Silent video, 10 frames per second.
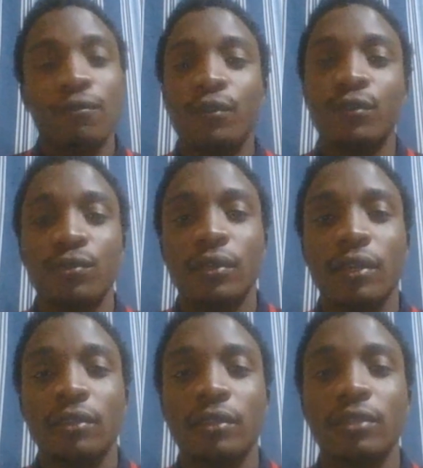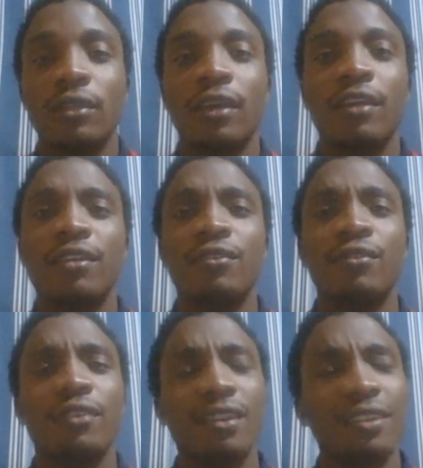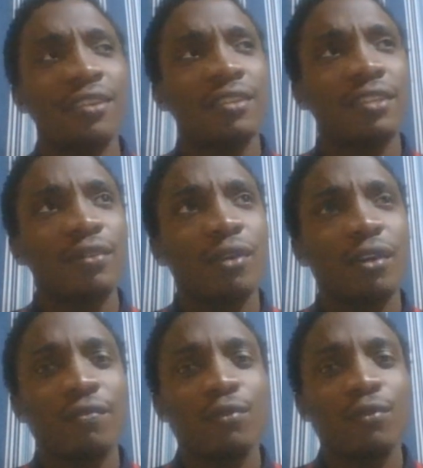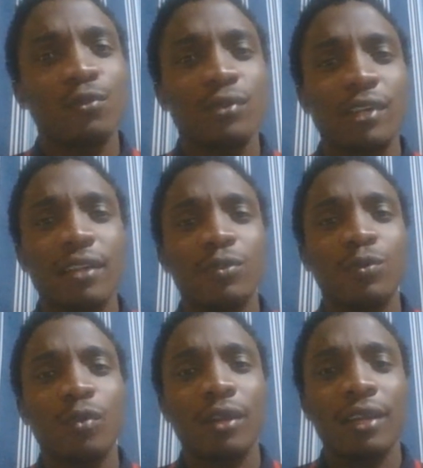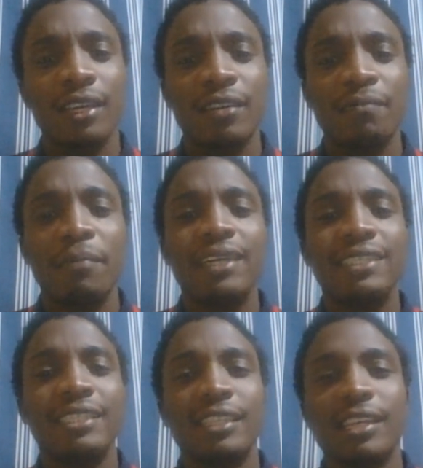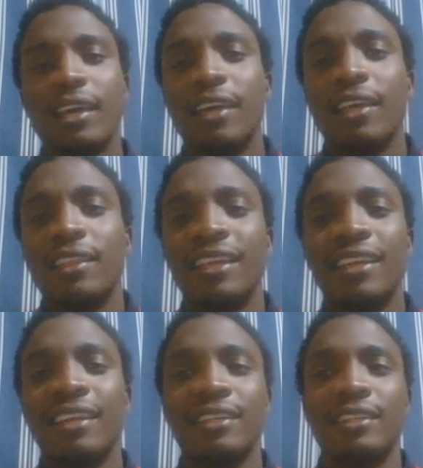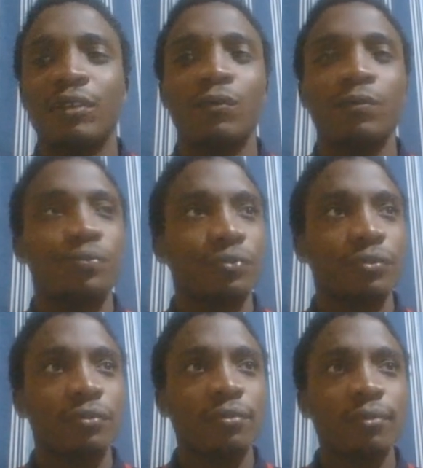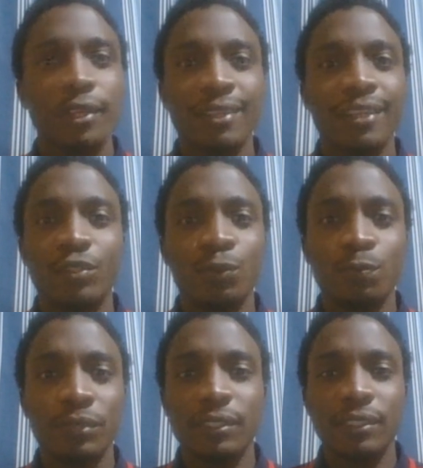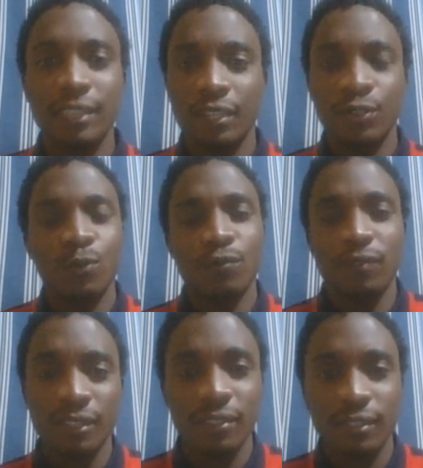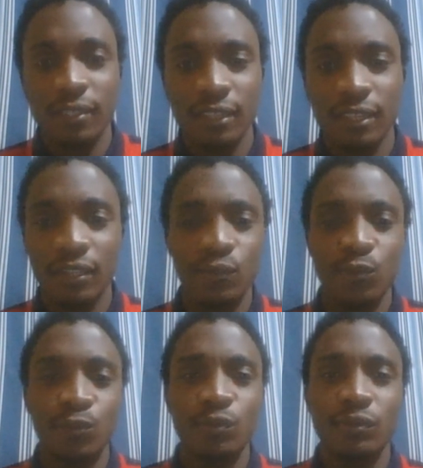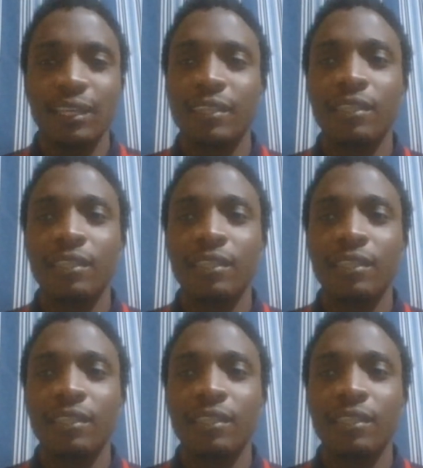focus on that. And another thing, we have those girls who are like bad. They're like, you know, they are too pretty, they are too fancy, they are too